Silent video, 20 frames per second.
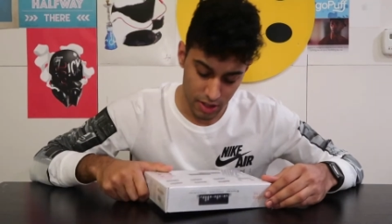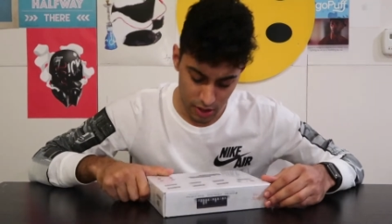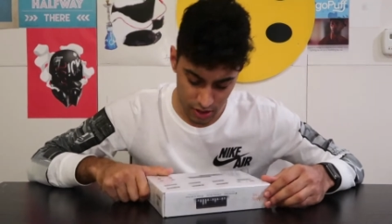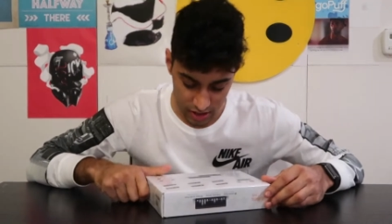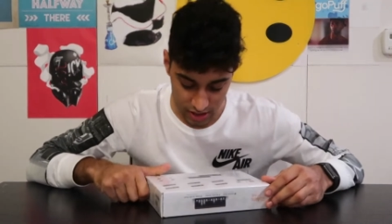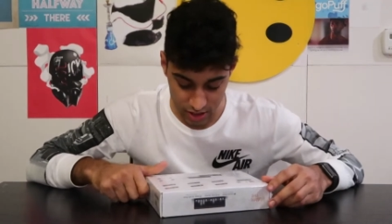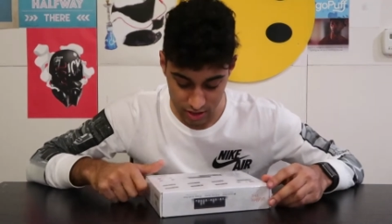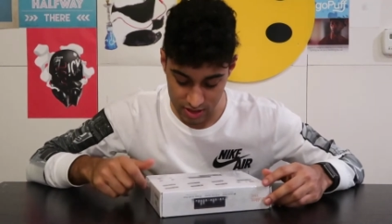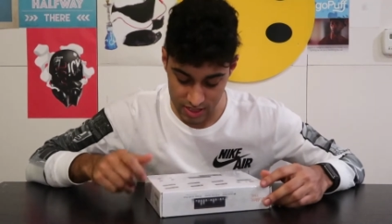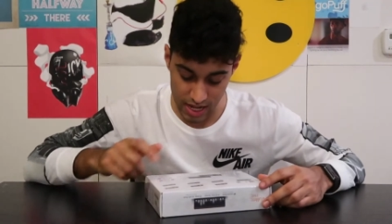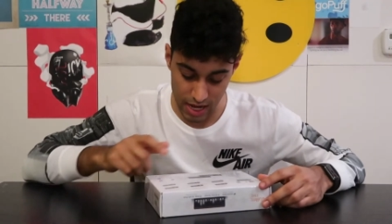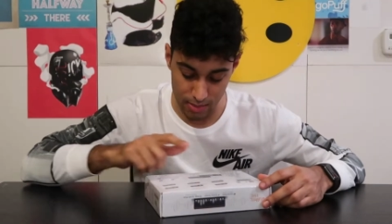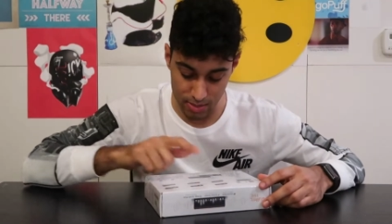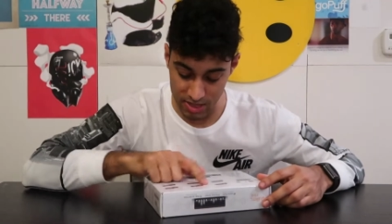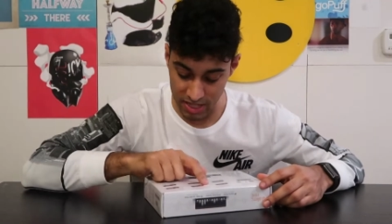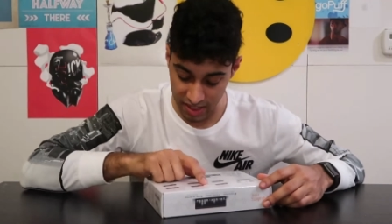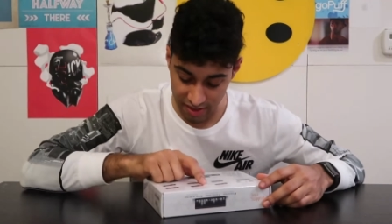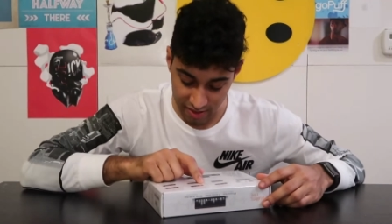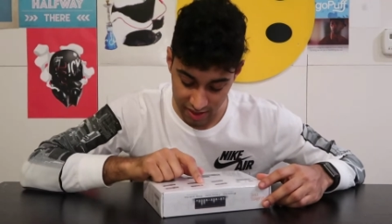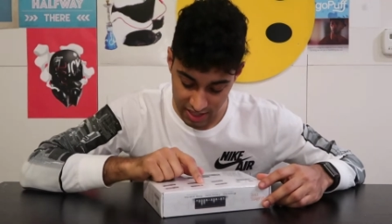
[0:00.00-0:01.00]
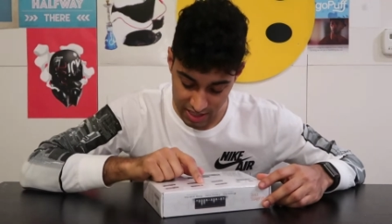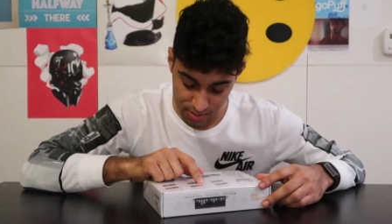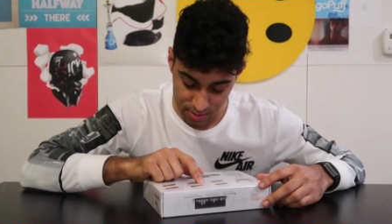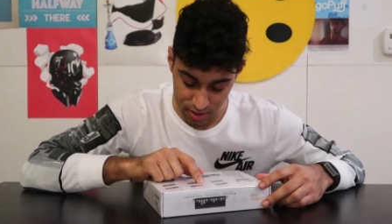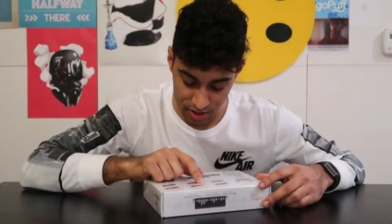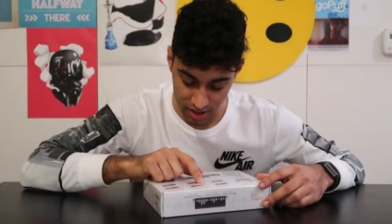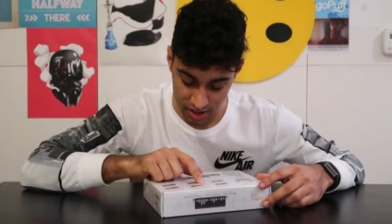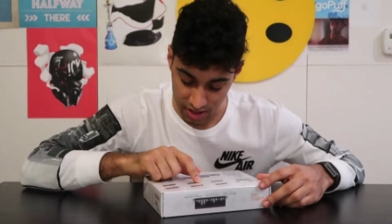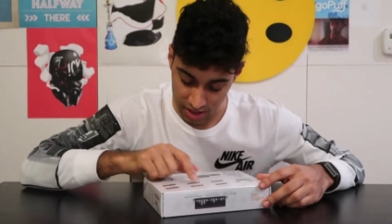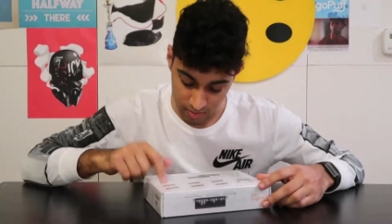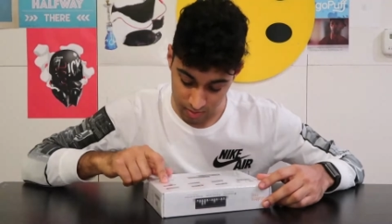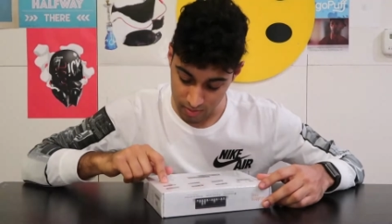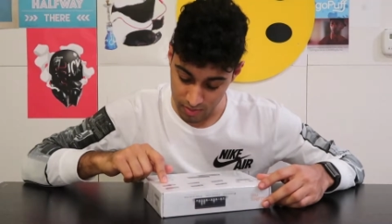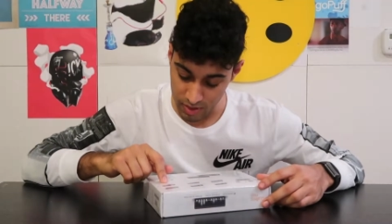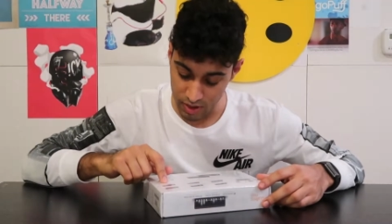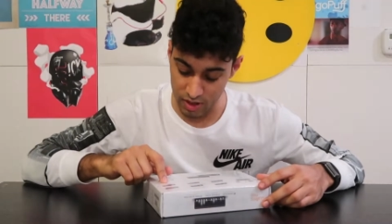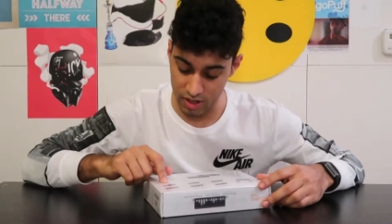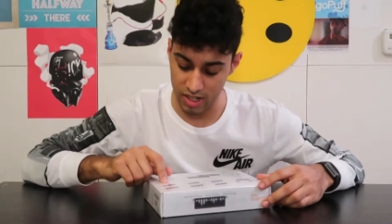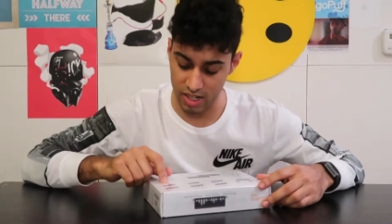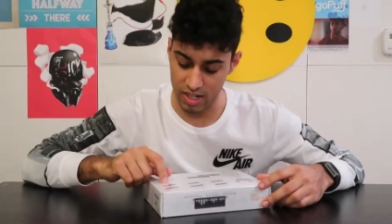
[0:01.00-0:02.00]
You can use apps like Facebook.
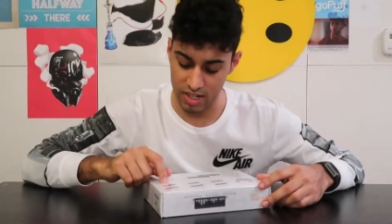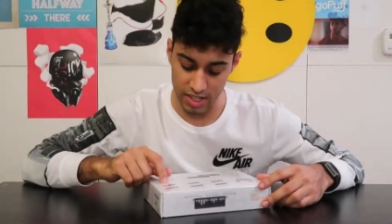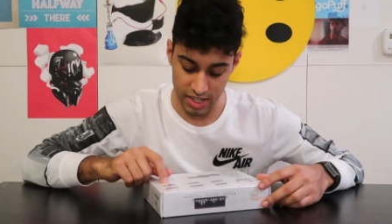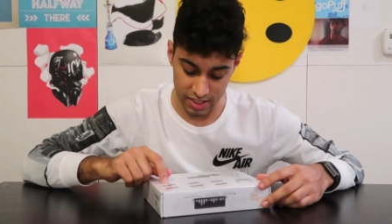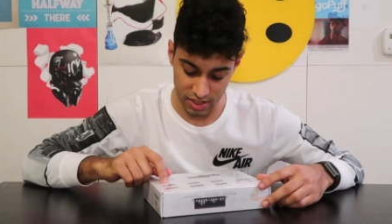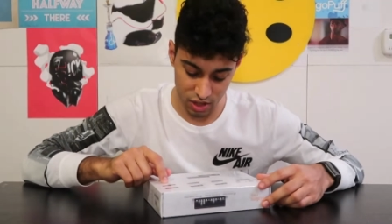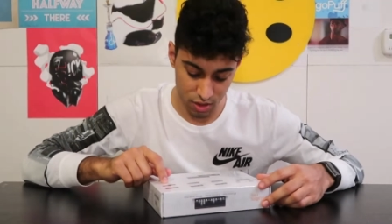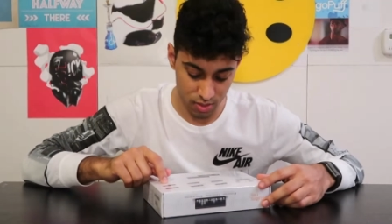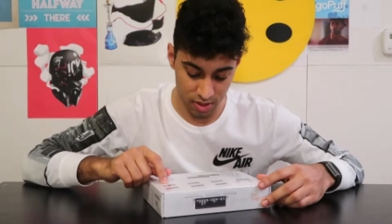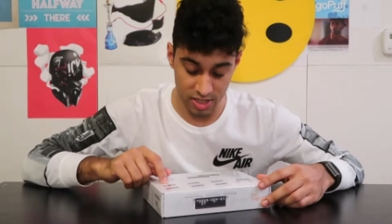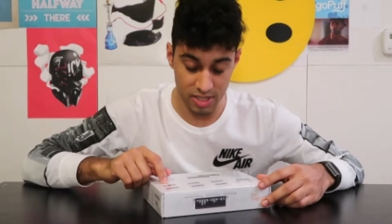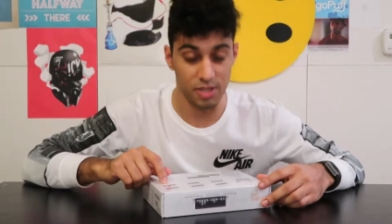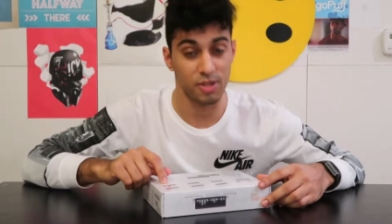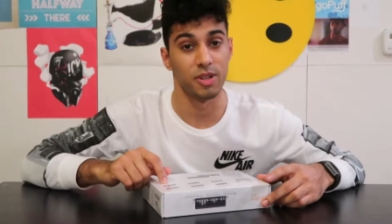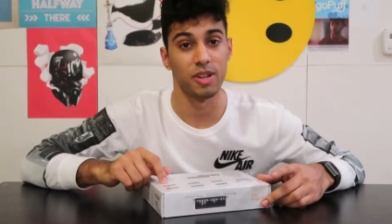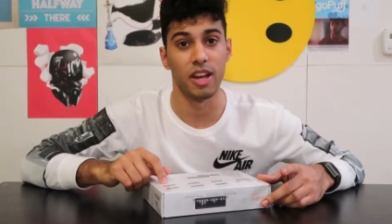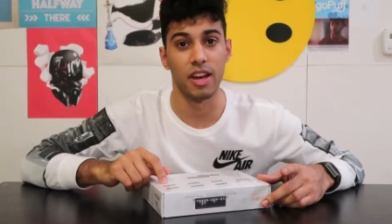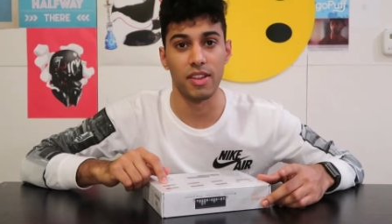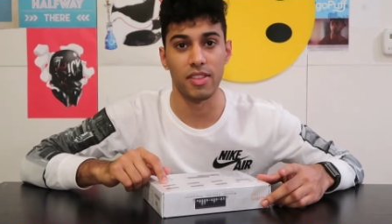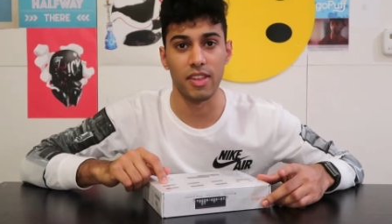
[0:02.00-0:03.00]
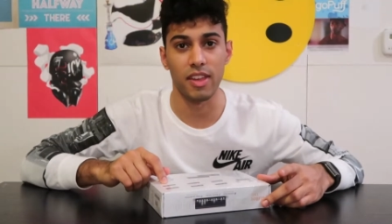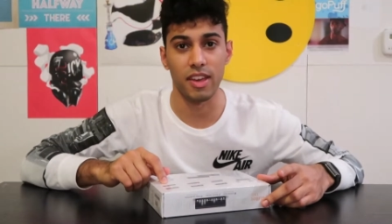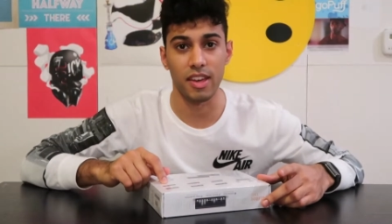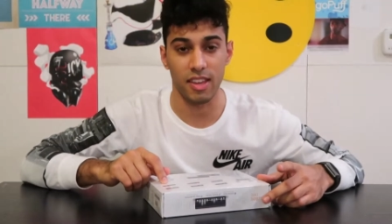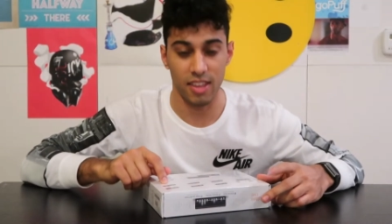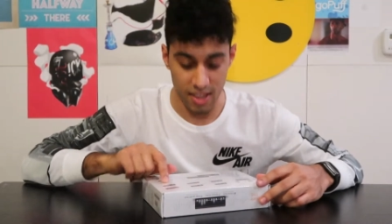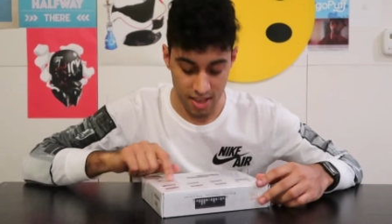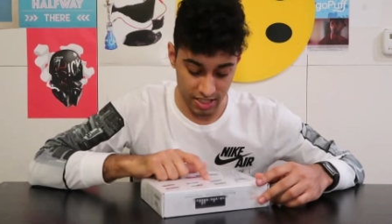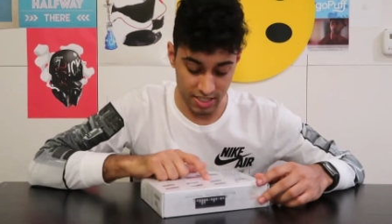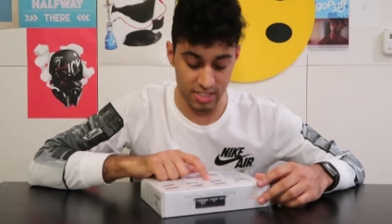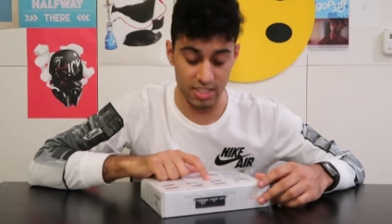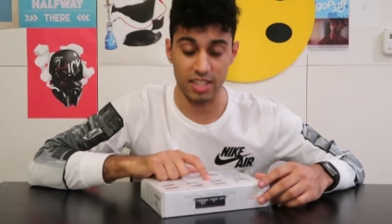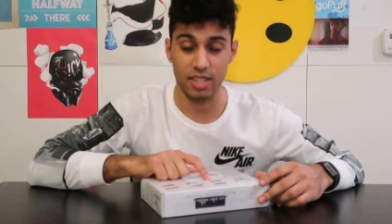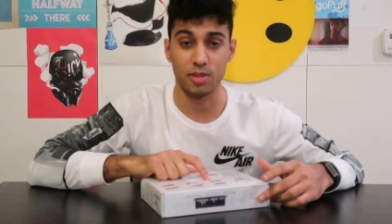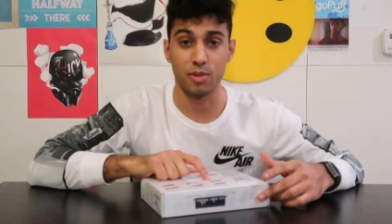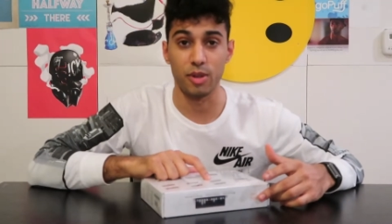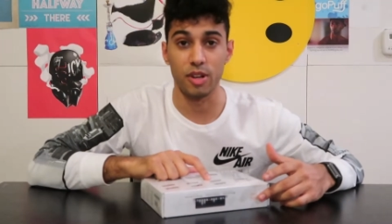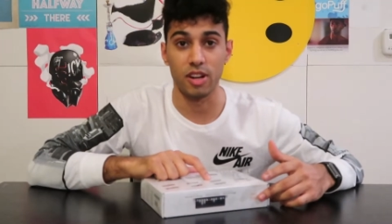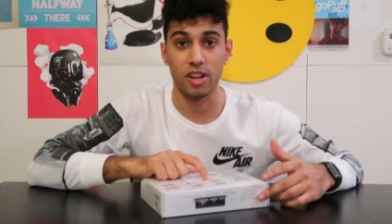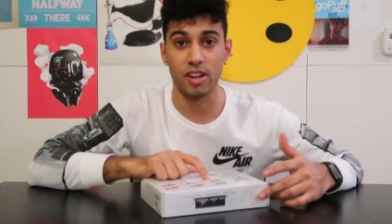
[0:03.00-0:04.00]
You can connect Uber to it, I think. Things
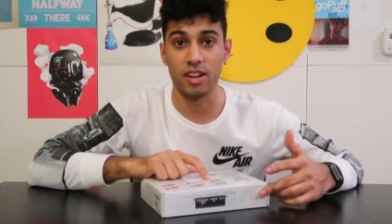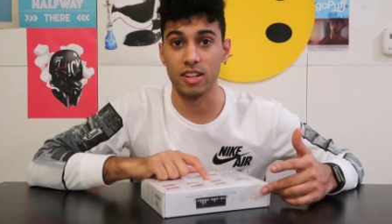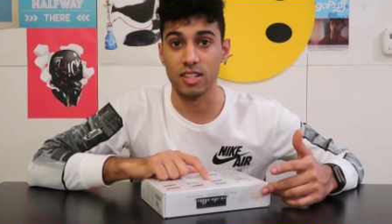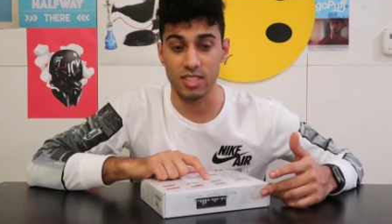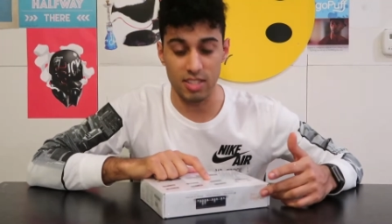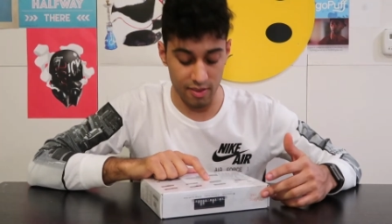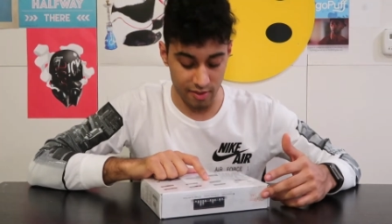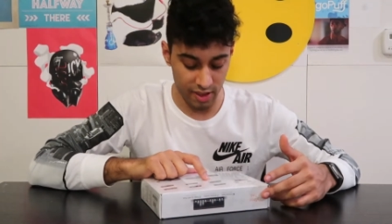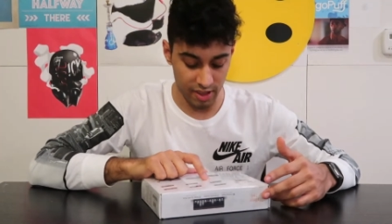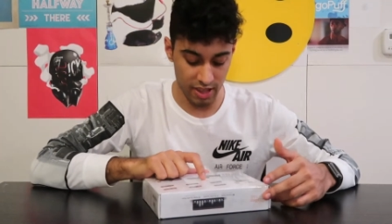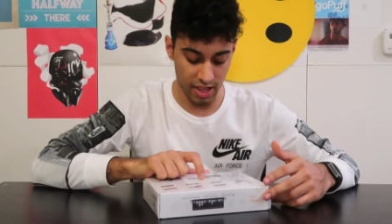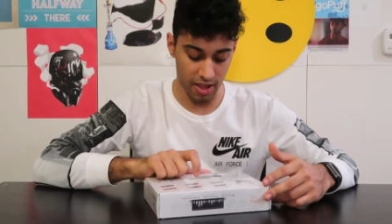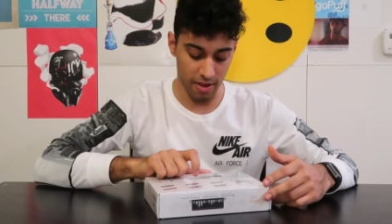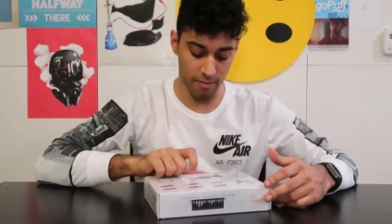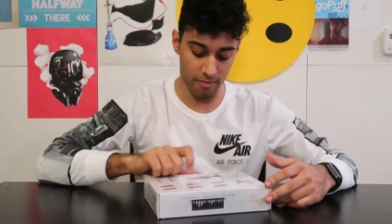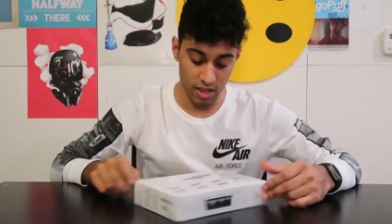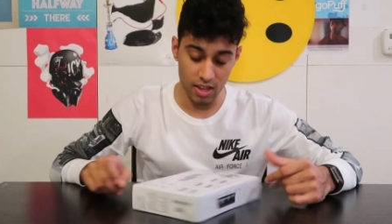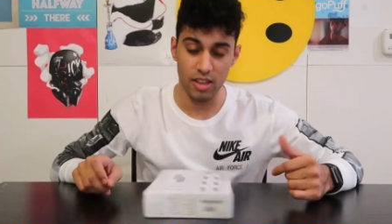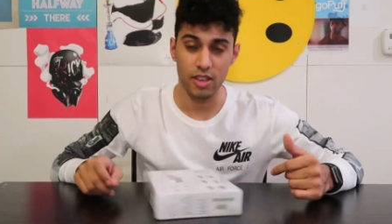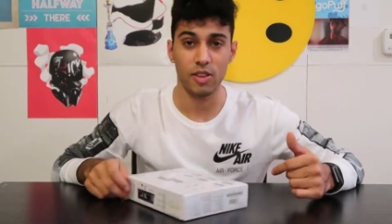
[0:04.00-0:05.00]
like Twitter and stuff like that.